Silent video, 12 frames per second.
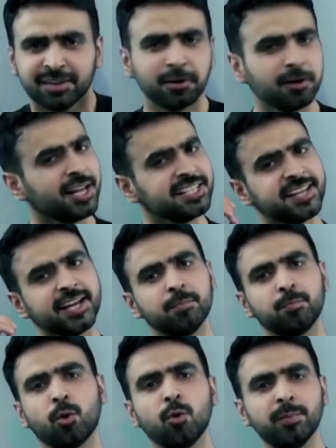Now let's take
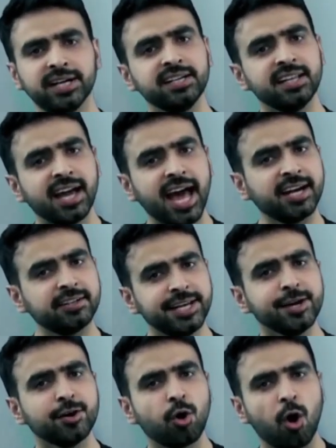a moment and
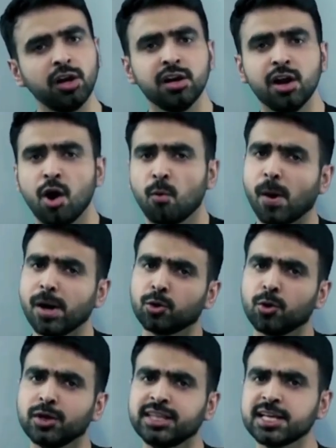recall what
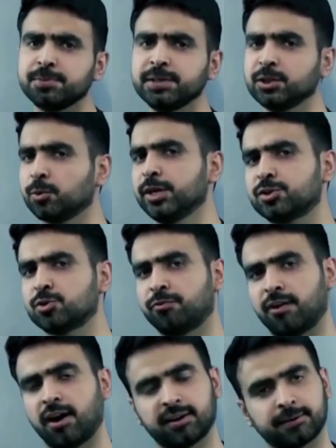Rohit has been doing so
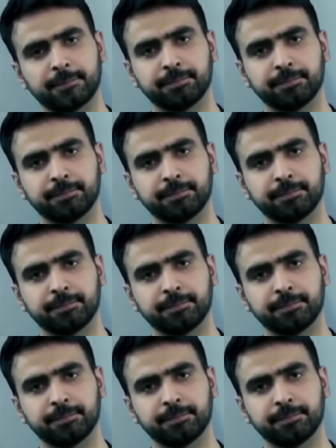far.